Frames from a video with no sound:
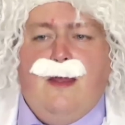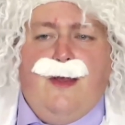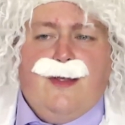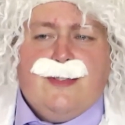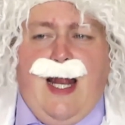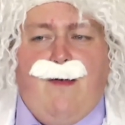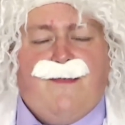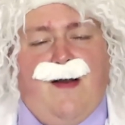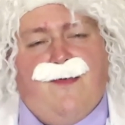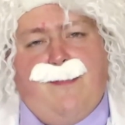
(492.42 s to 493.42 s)
So now
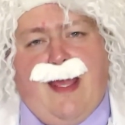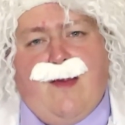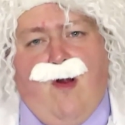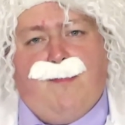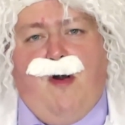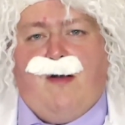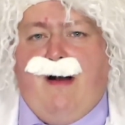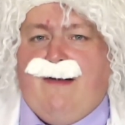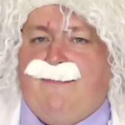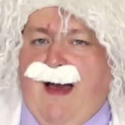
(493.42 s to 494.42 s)
we've covered making your own
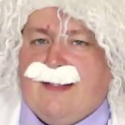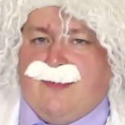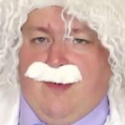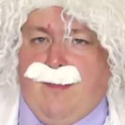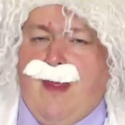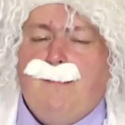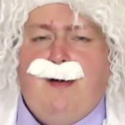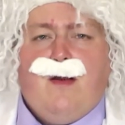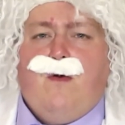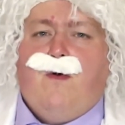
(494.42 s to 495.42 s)
Pokemon faster.
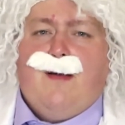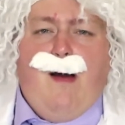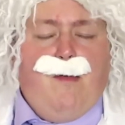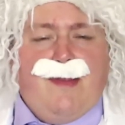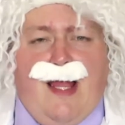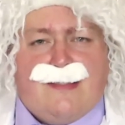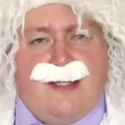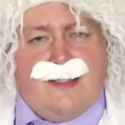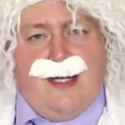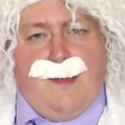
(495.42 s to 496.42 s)
But what about when that's
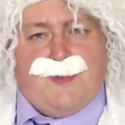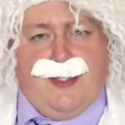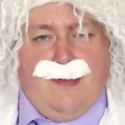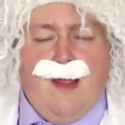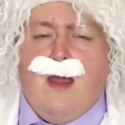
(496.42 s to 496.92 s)
not an option?